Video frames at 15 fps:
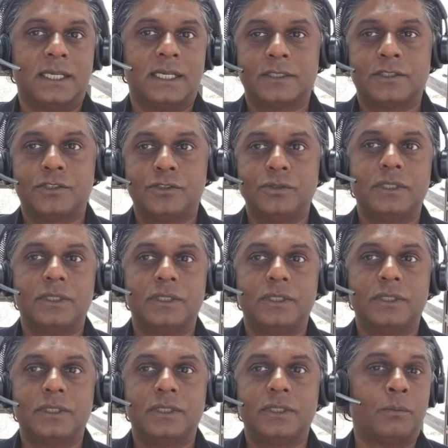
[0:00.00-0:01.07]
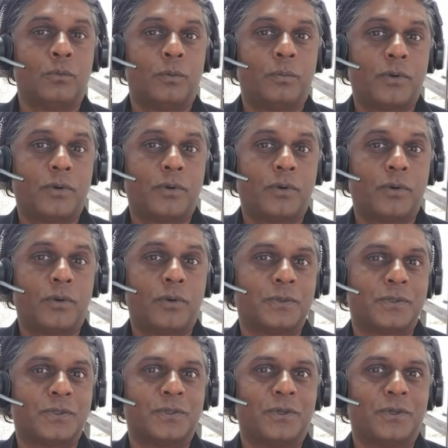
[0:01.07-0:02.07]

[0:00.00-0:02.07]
Does it create more problems, or solve,